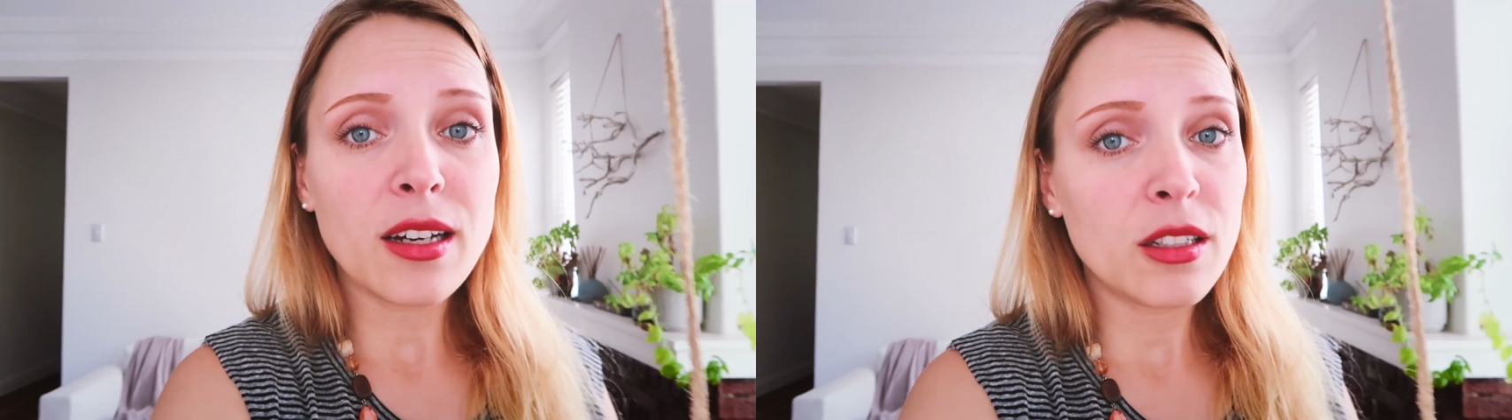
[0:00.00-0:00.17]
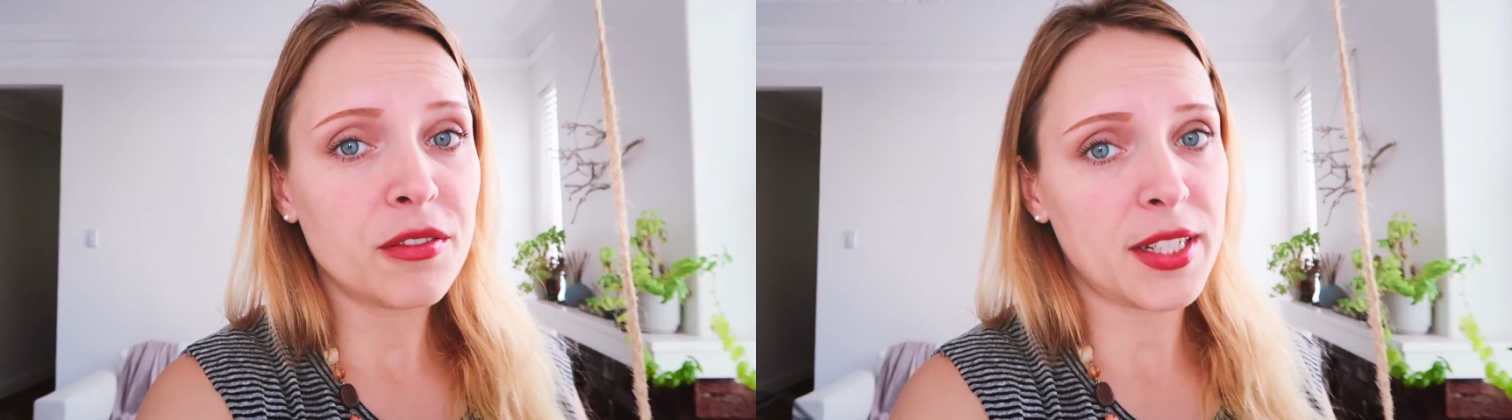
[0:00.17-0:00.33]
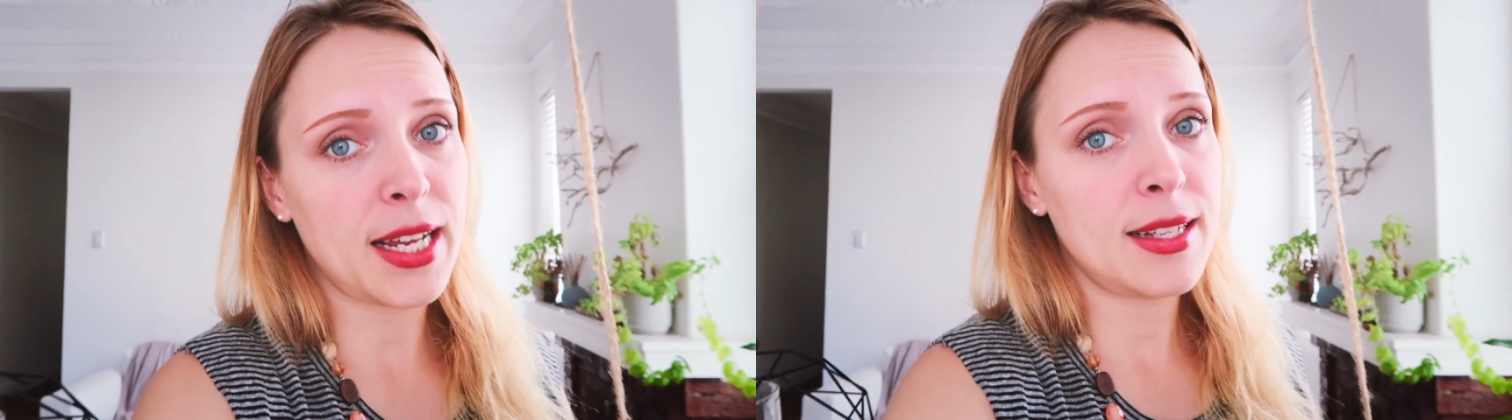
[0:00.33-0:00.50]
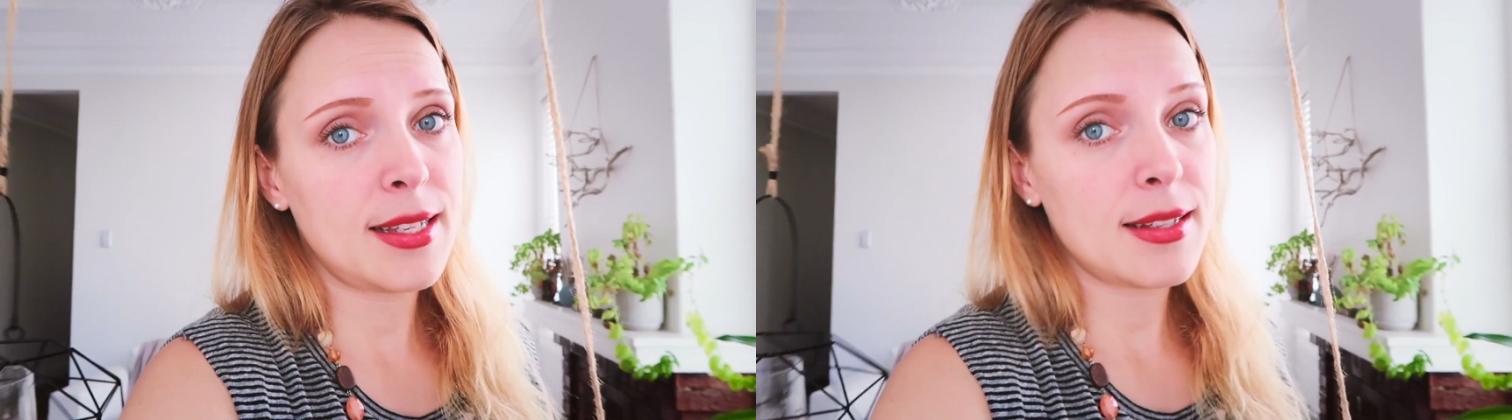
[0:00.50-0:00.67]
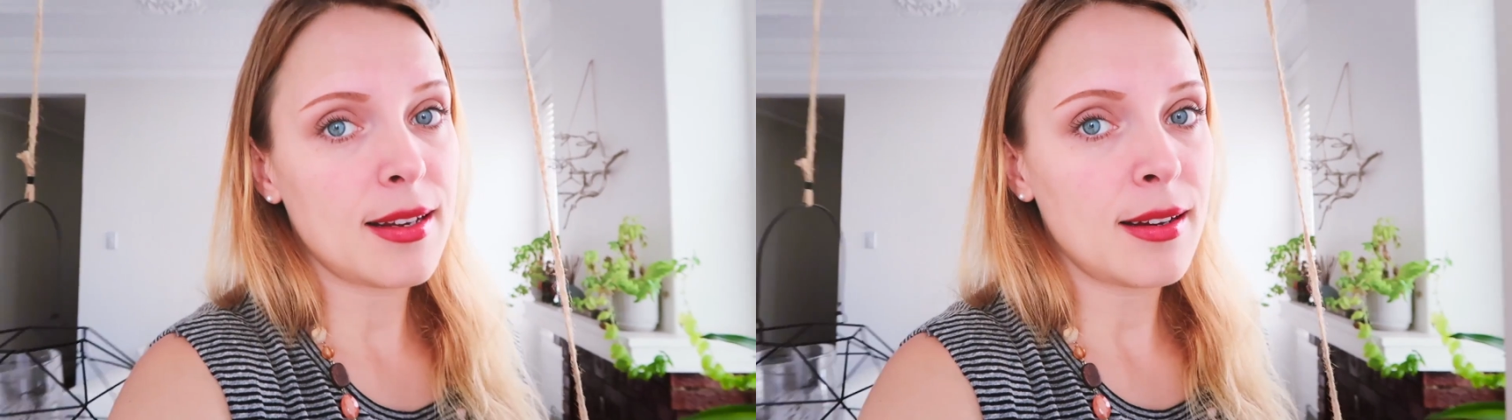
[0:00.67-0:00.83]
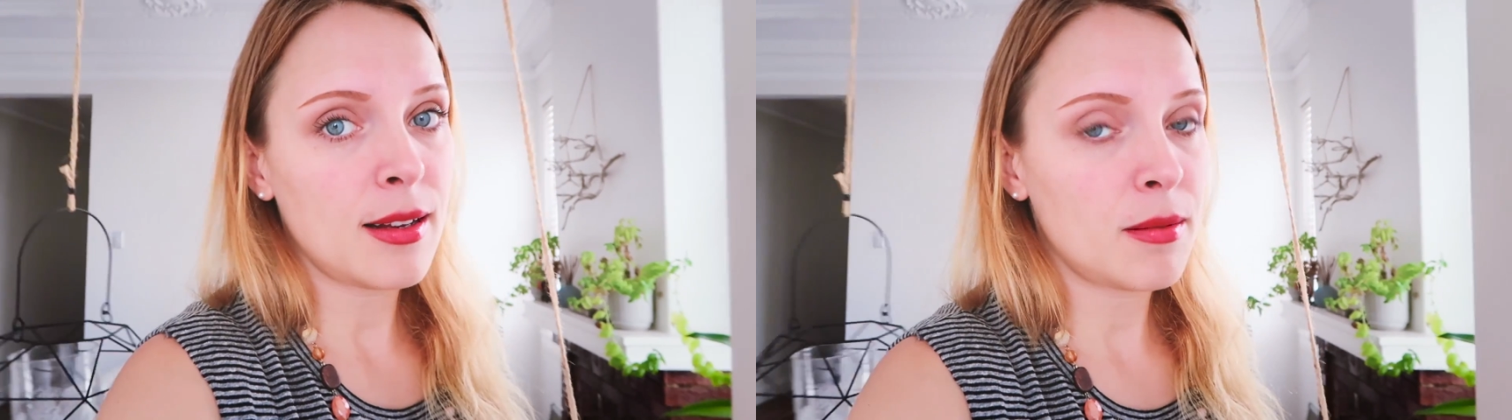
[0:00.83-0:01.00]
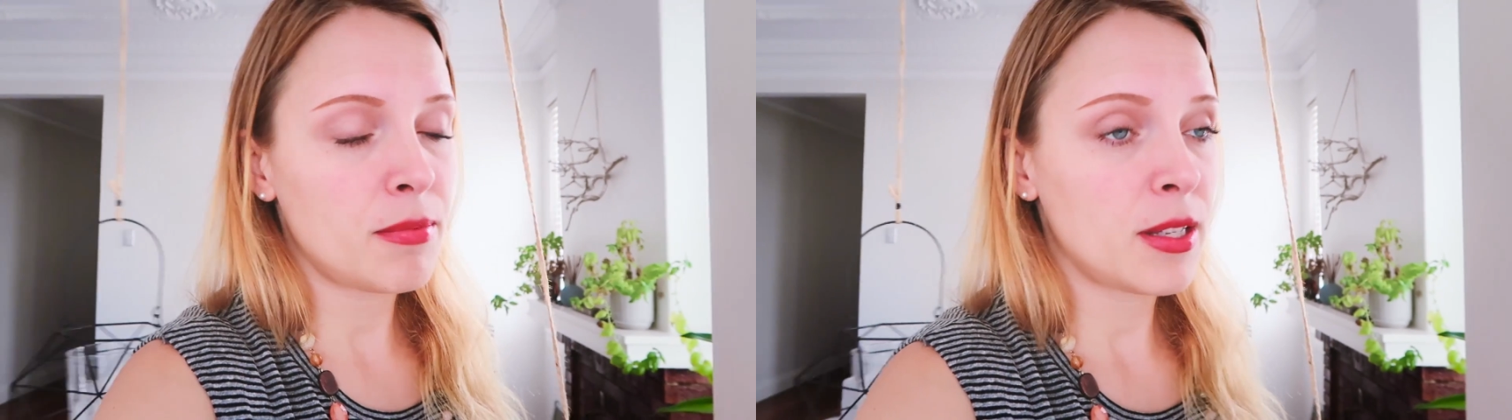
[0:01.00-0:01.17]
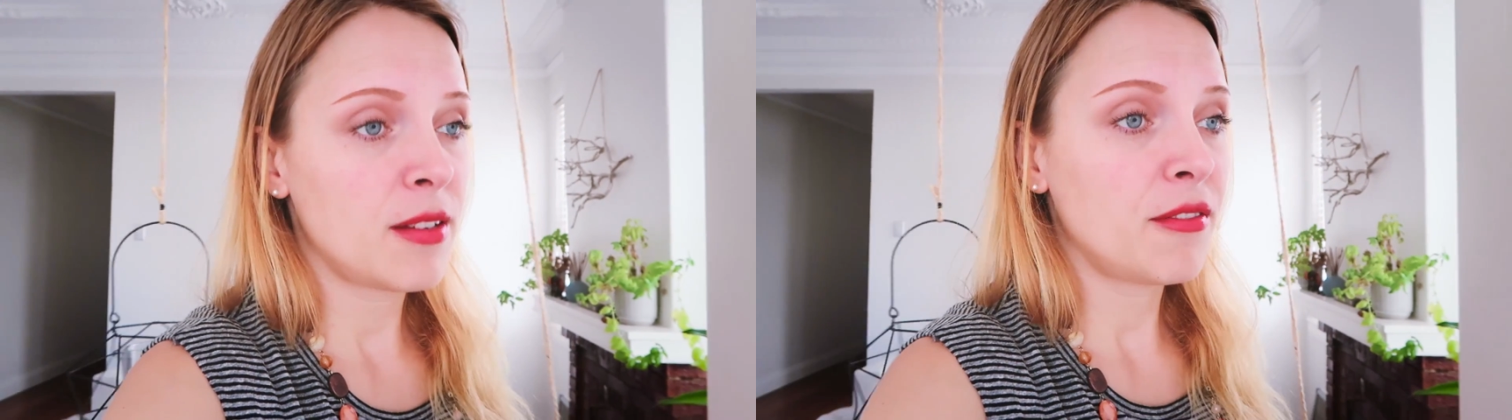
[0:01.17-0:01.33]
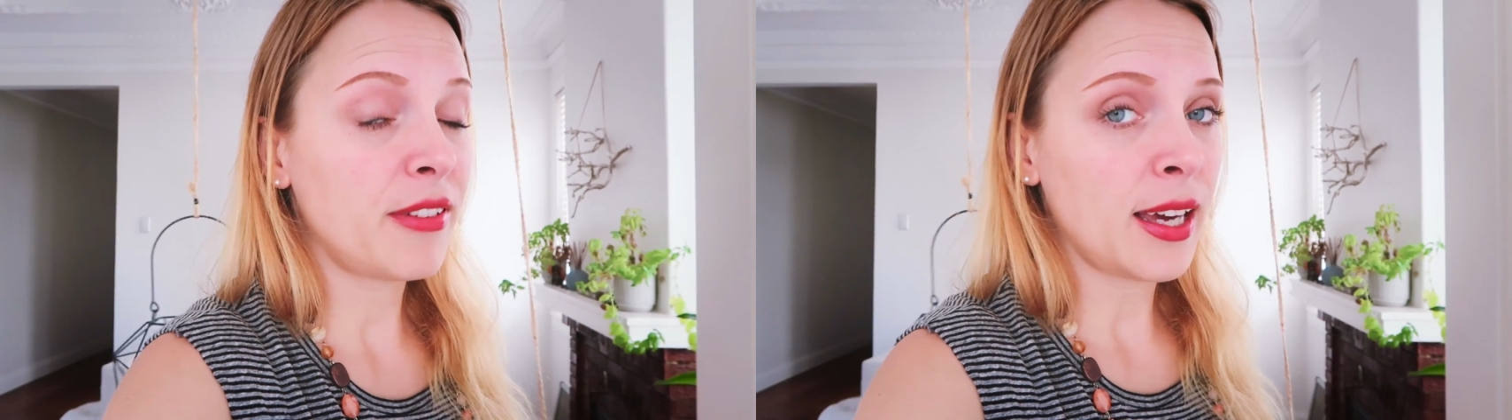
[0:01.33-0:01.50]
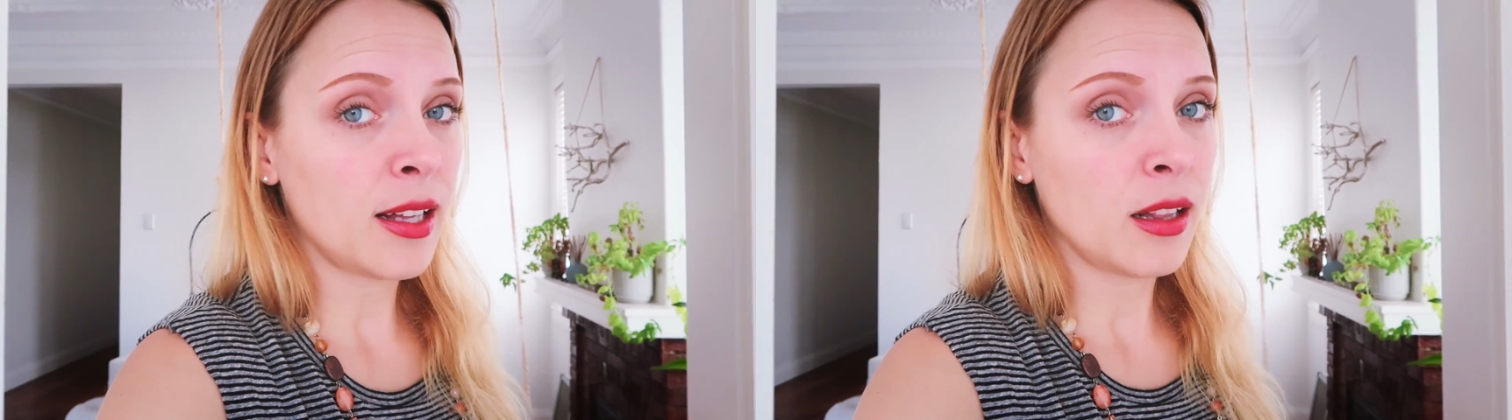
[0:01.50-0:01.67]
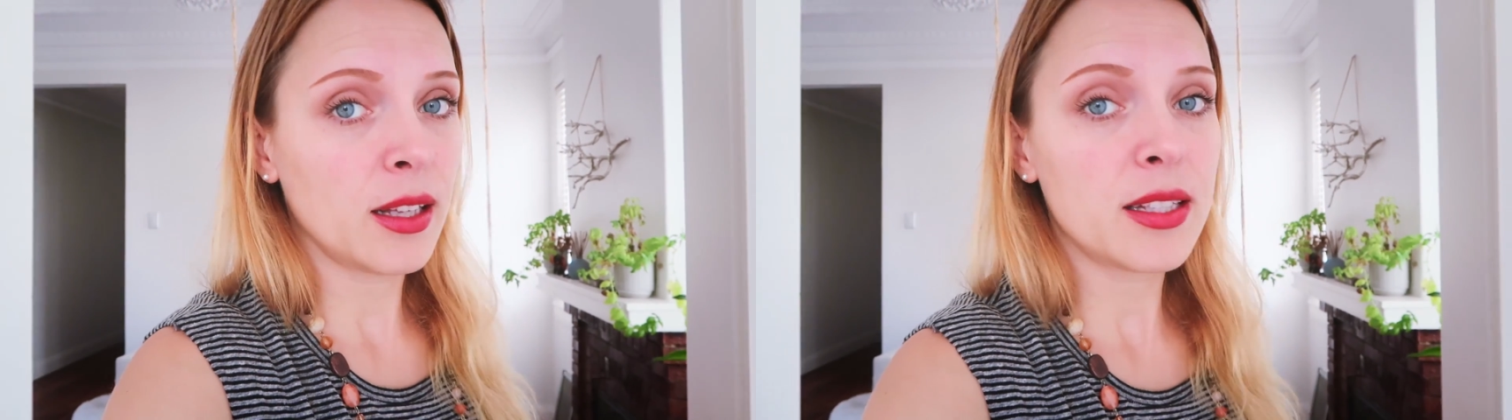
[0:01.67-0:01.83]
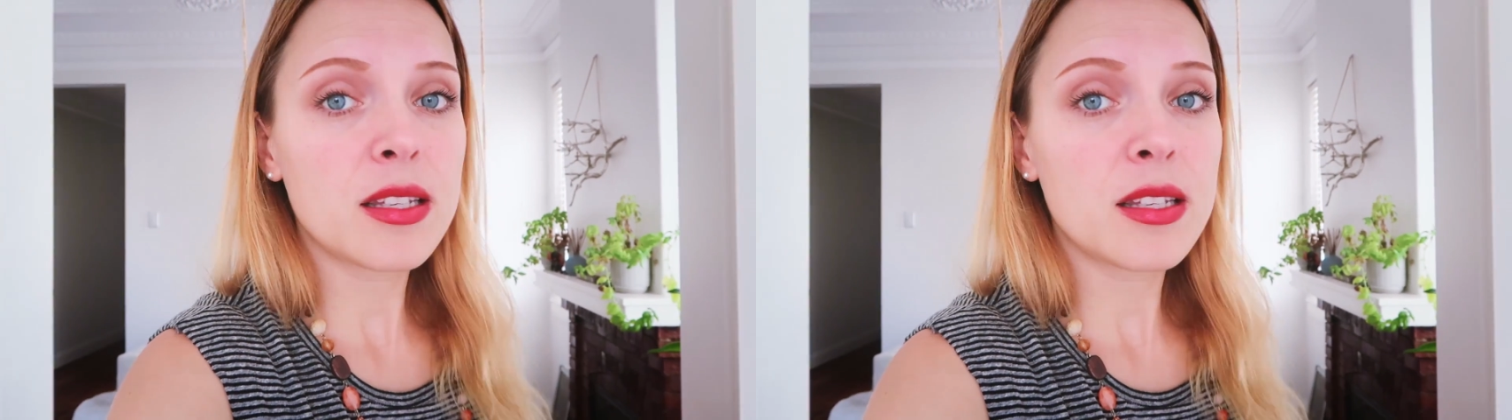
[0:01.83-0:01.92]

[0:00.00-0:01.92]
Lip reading: out of 10 startups fail.